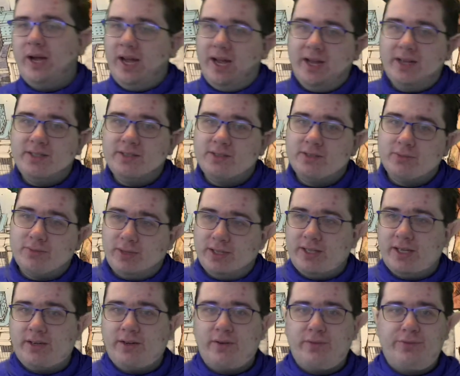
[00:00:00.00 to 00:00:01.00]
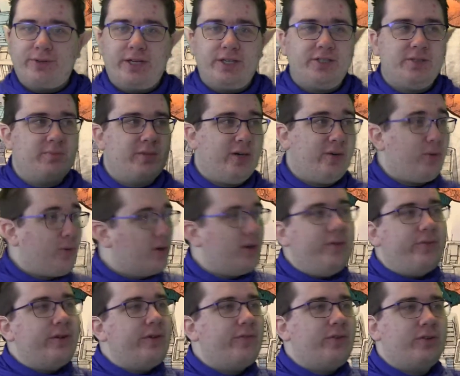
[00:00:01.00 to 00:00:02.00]
and ring that notification bell, or
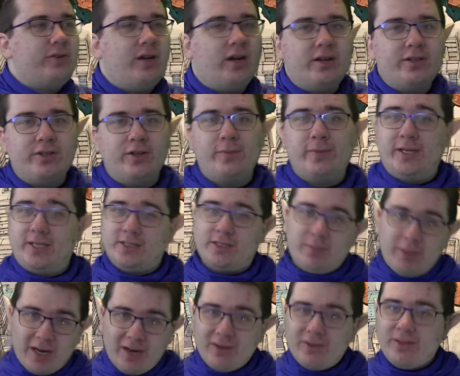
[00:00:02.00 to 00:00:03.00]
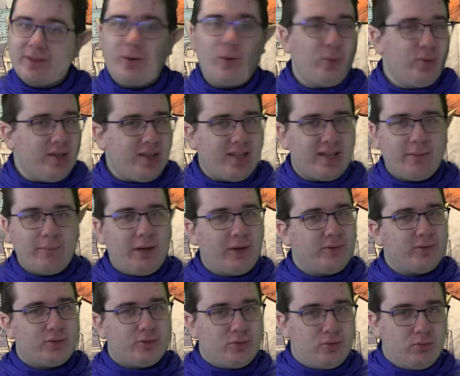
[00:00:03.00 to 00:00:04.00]
even if you're not new, because apparently only like
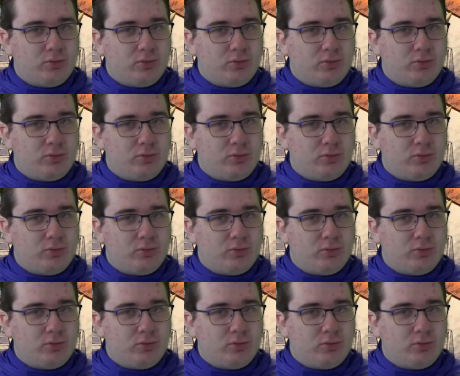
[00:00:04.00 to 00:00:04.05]
about